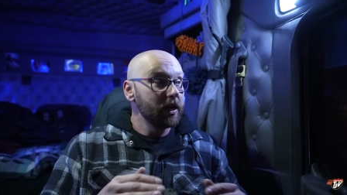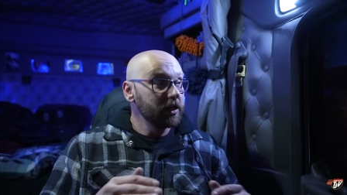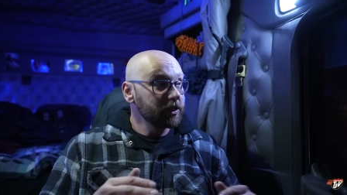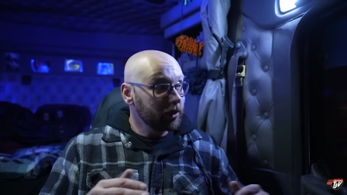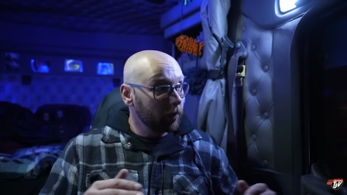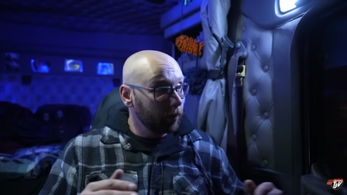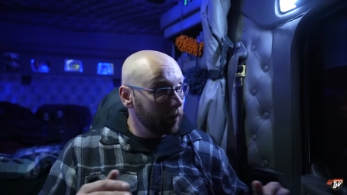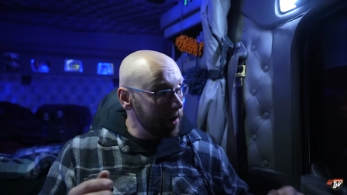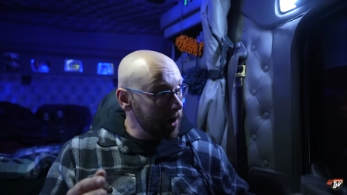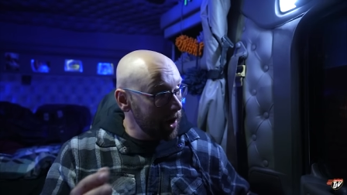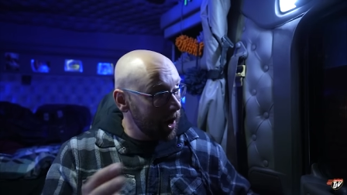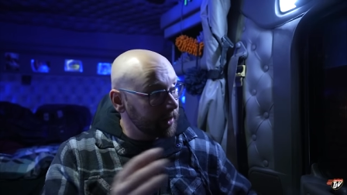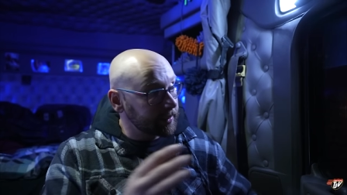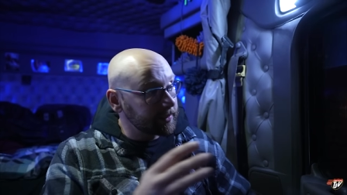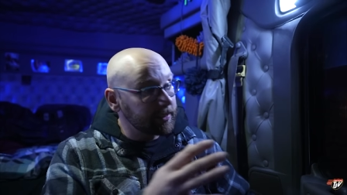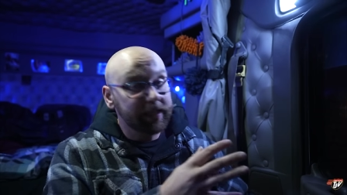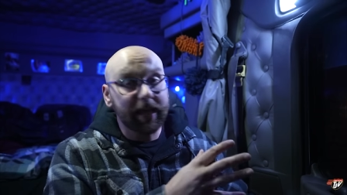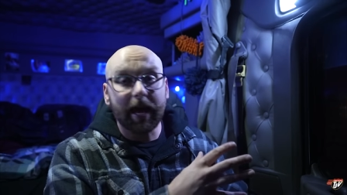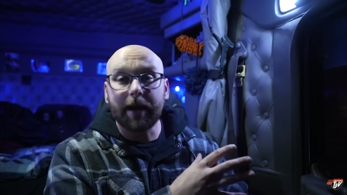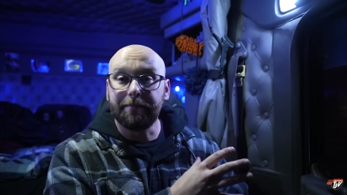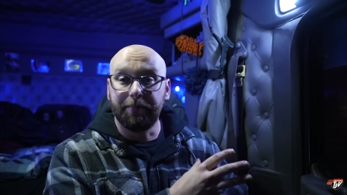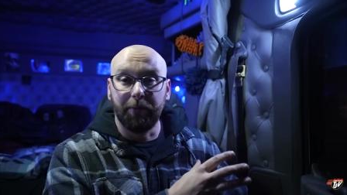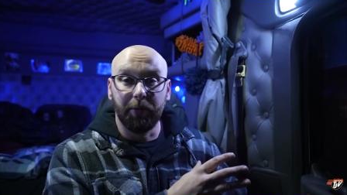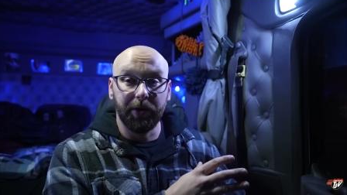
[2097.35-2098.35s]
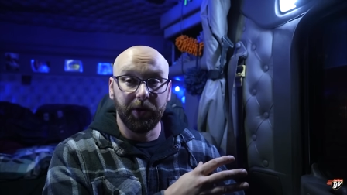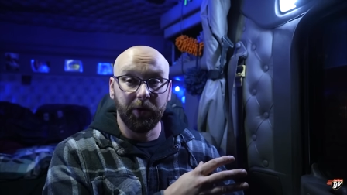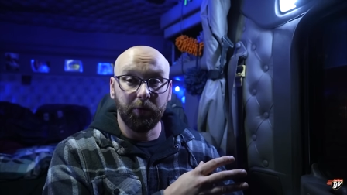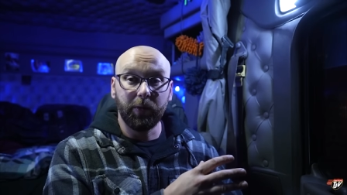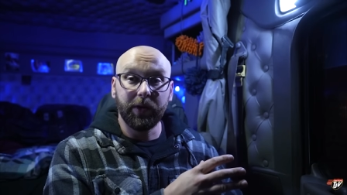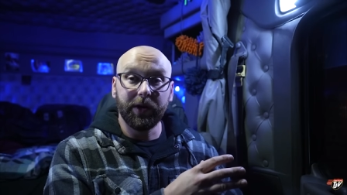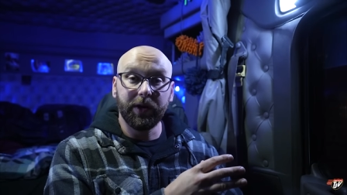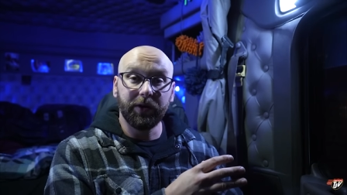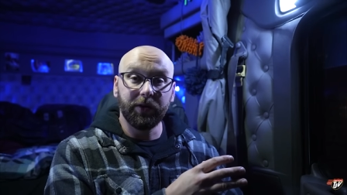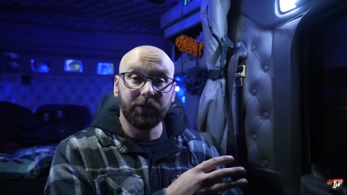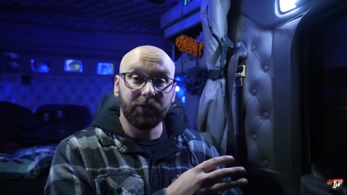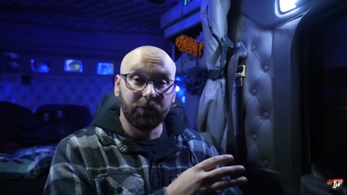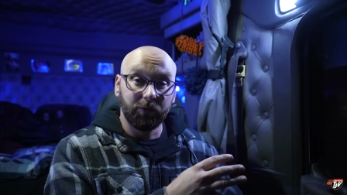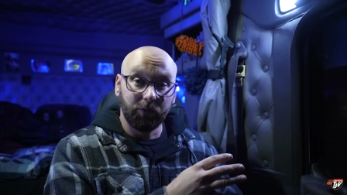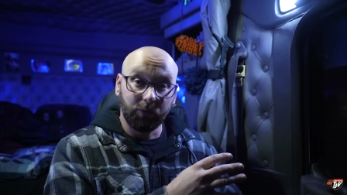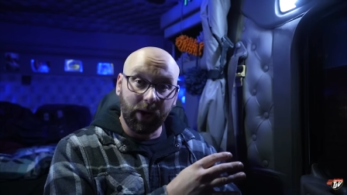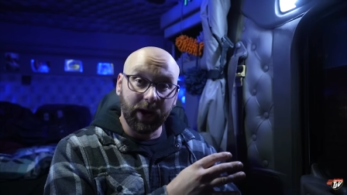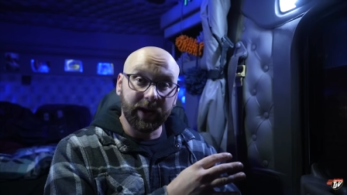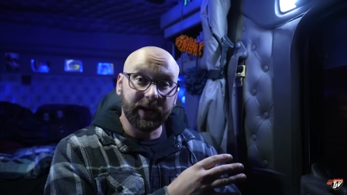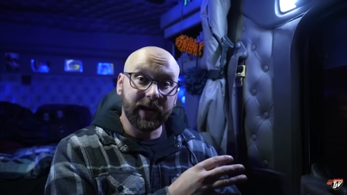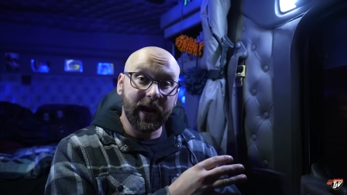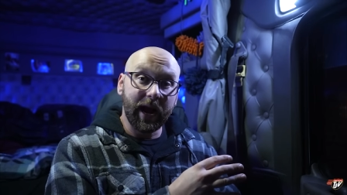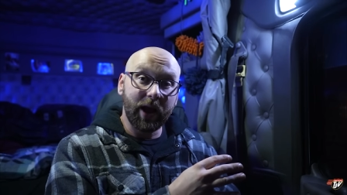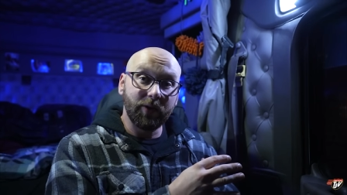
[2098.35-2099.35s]
So we're not to that point of winter
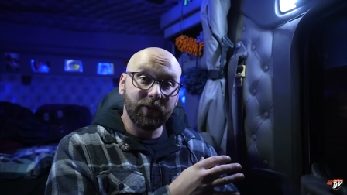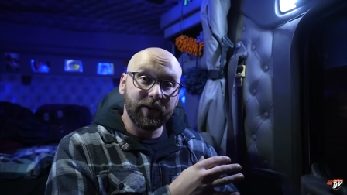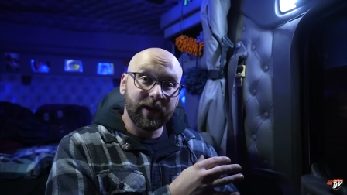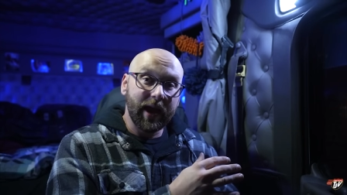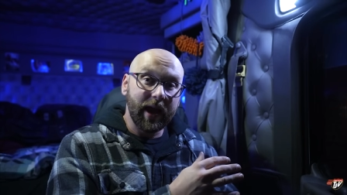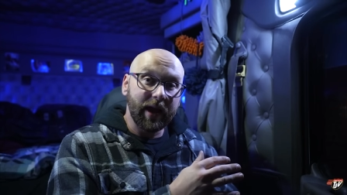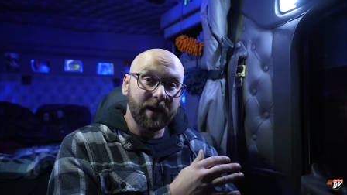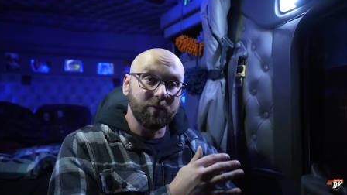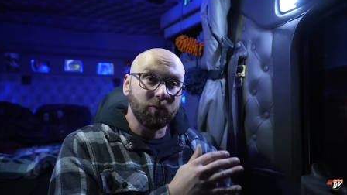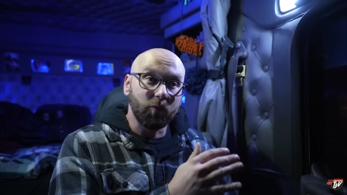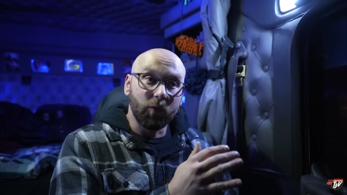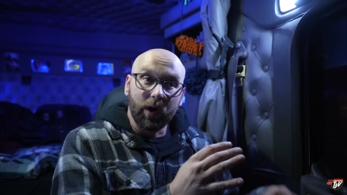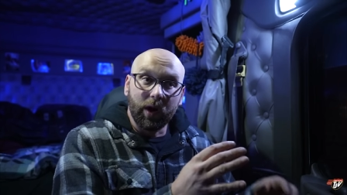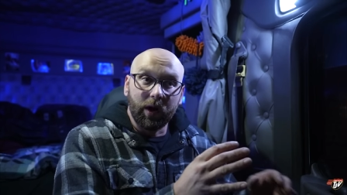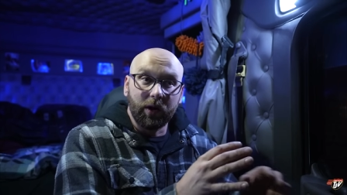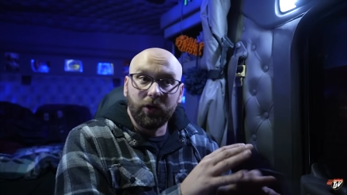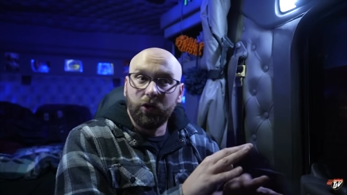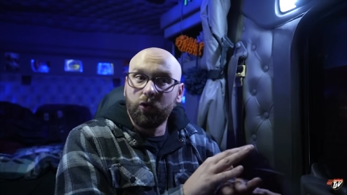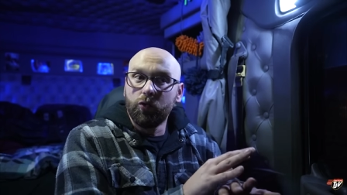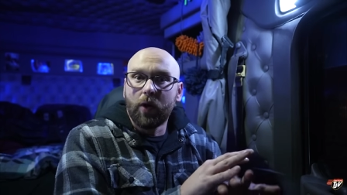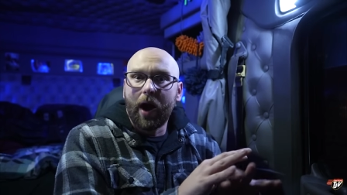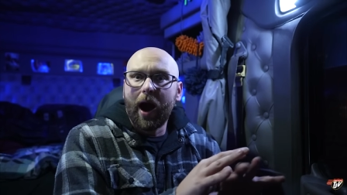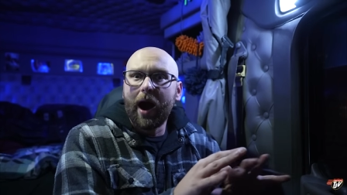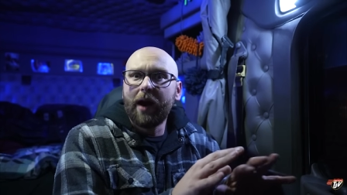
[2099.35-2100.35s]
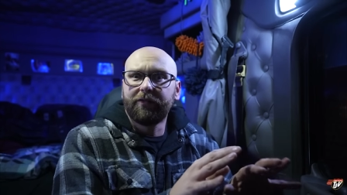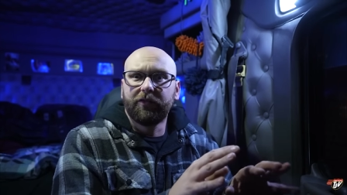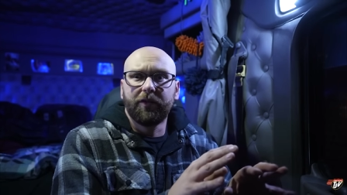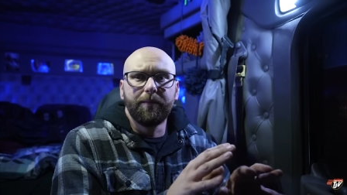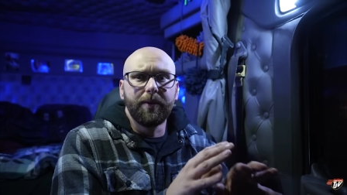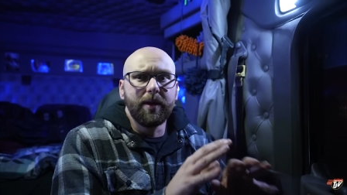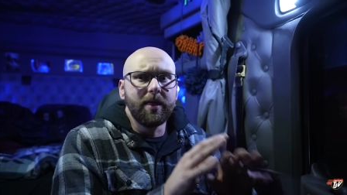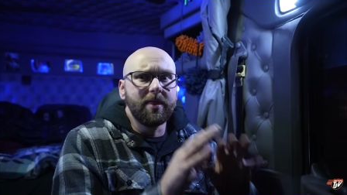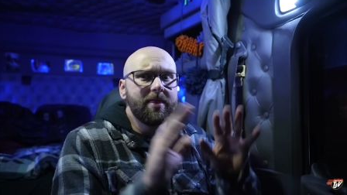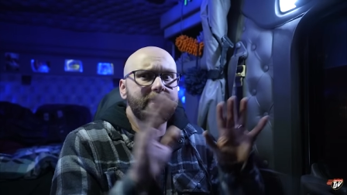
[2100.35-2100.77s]
right now yet where you have to be